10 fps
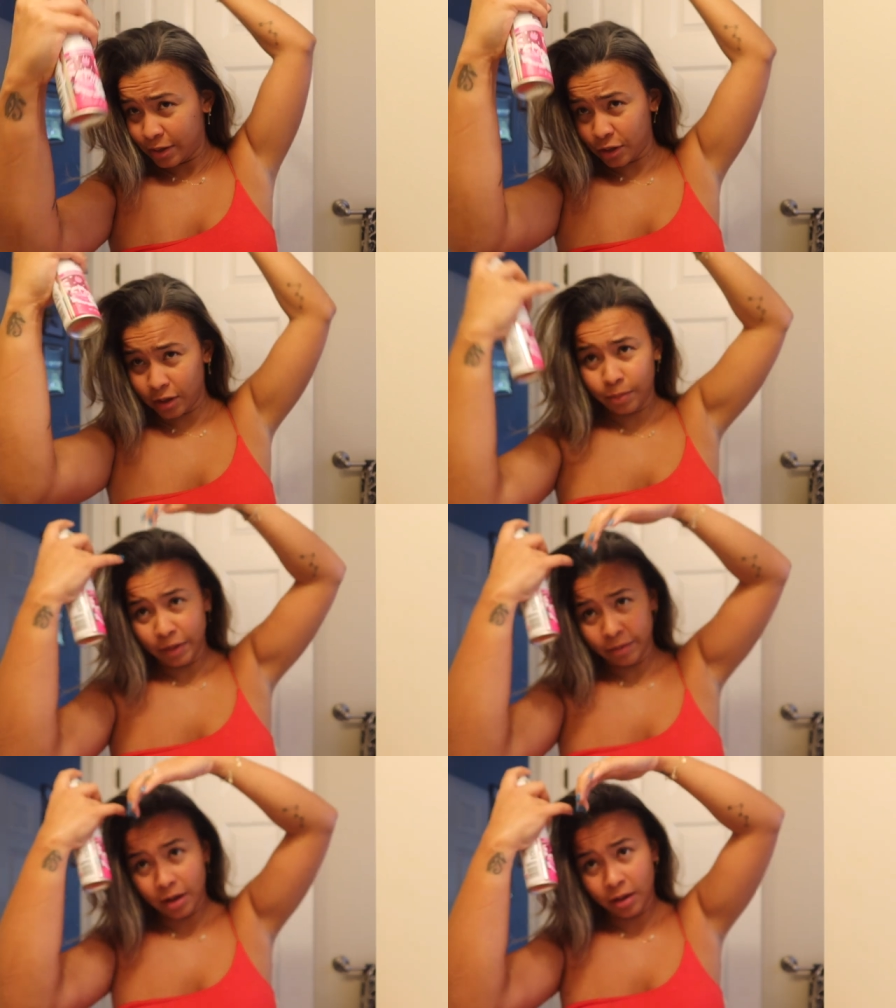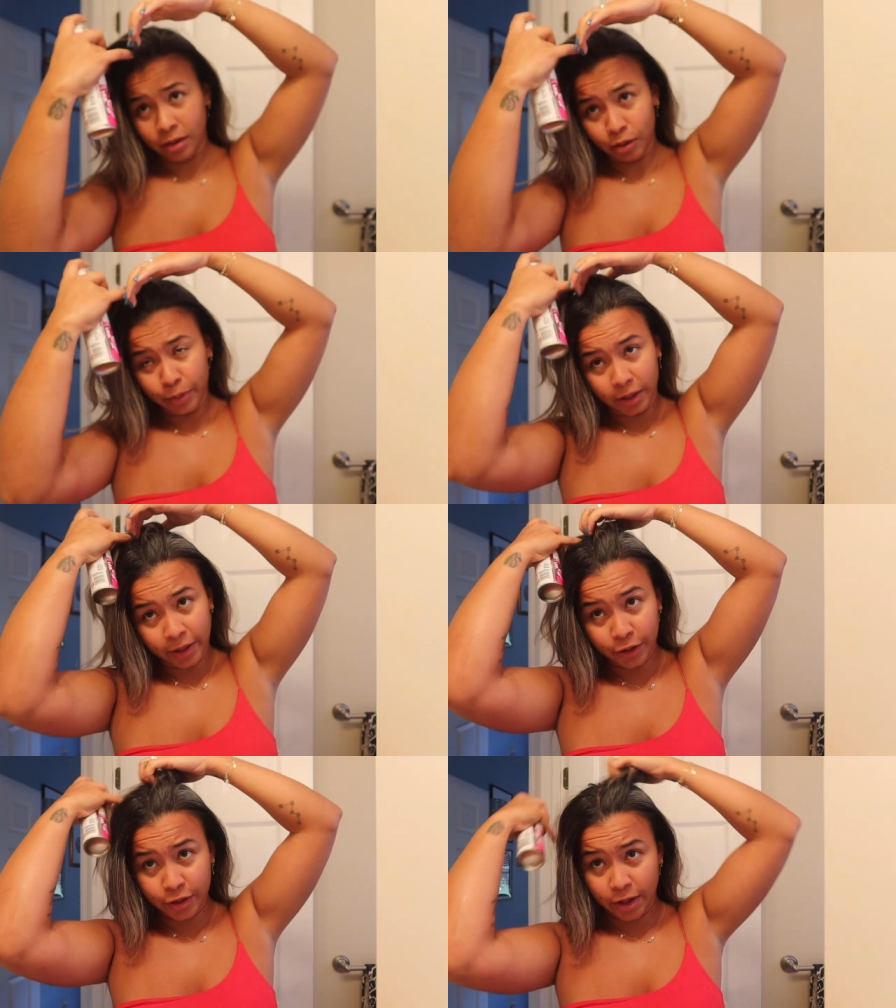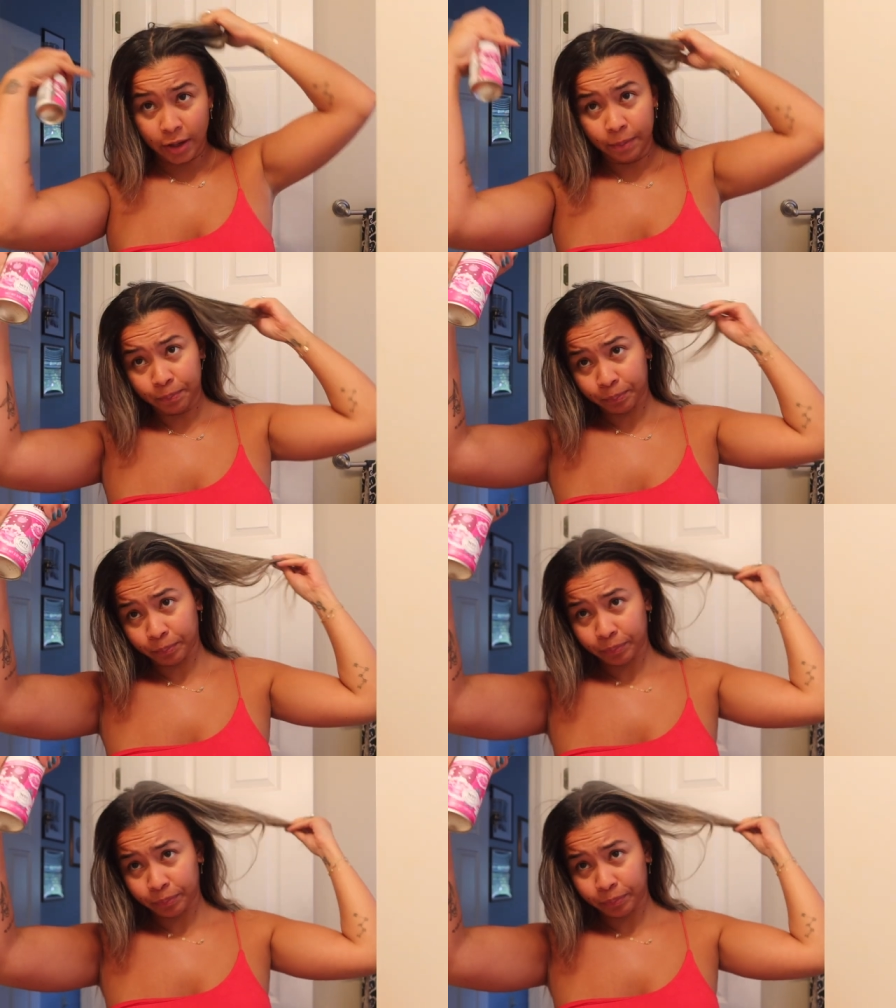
I started my vlog a little bit later today,